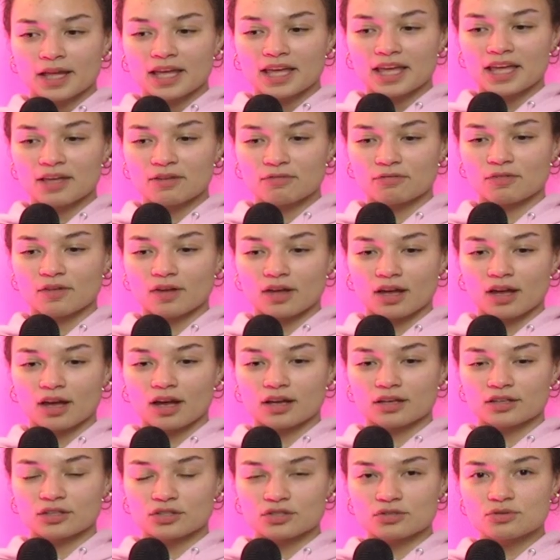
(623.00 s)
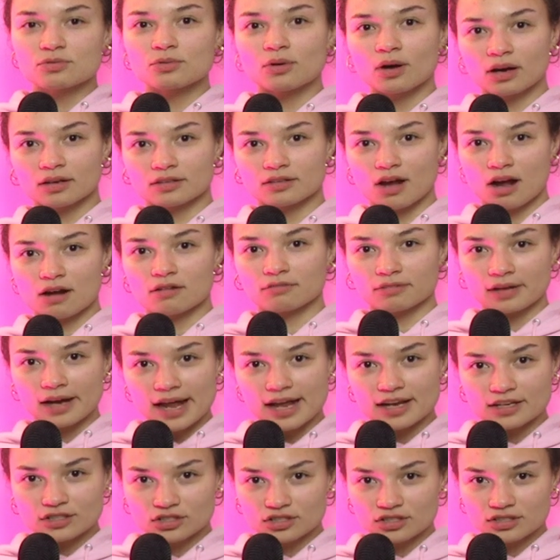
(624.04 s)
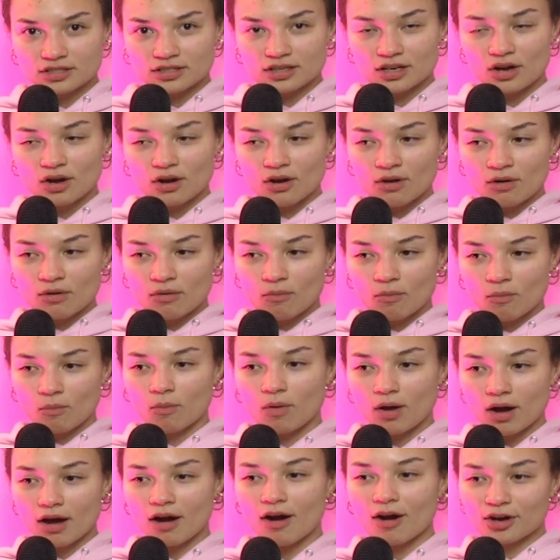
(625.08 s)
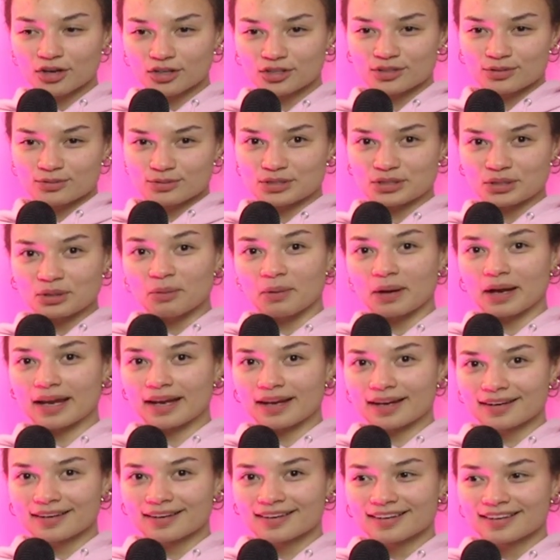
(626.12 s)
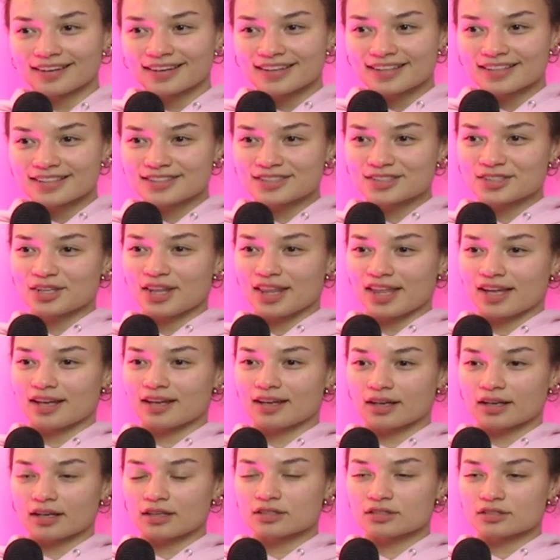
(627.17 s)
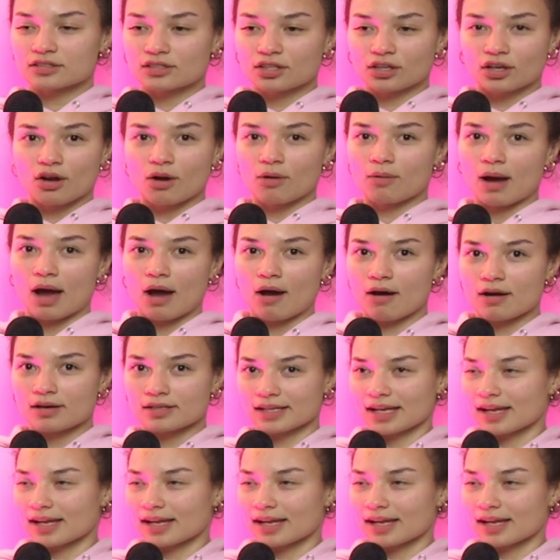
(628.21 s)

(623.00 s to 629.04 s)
if you are not rich, what are you doing, like, to go out on